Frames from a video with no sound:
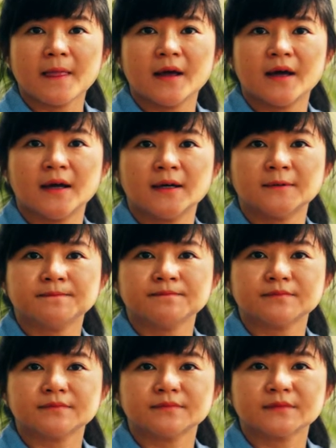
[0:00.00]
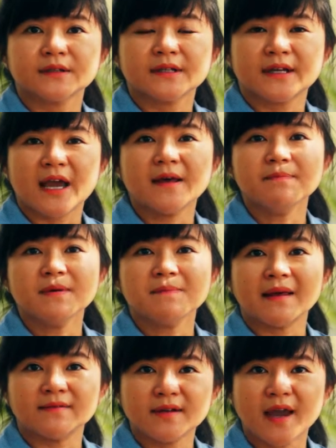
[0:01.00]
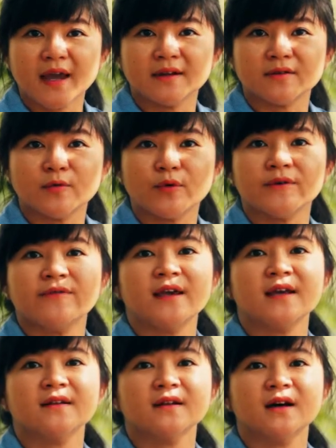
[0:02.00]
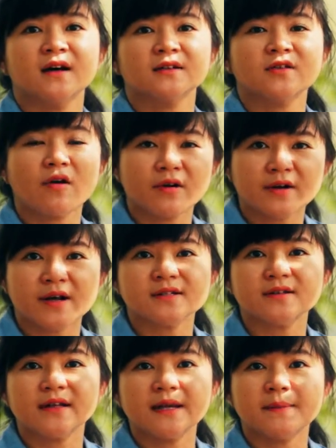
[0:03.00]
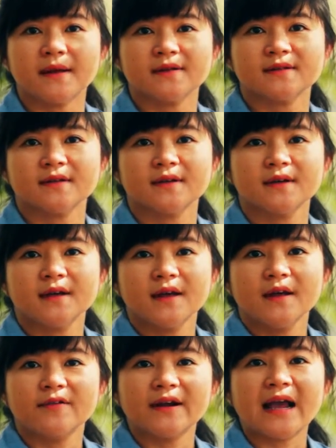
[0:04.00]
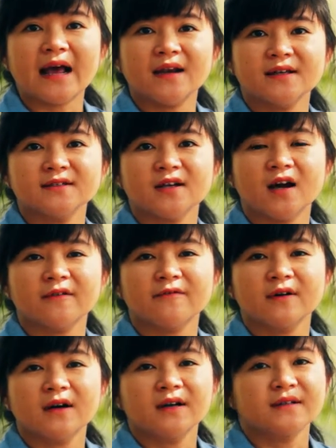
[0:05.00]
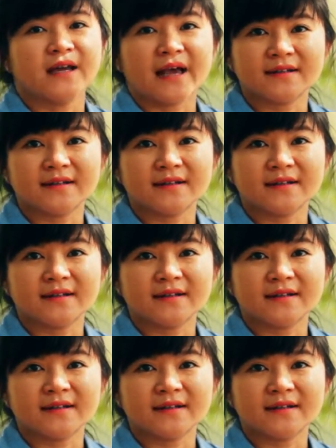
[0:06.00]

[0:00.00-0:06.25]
can be maintained within a tolerance limits, regardless of the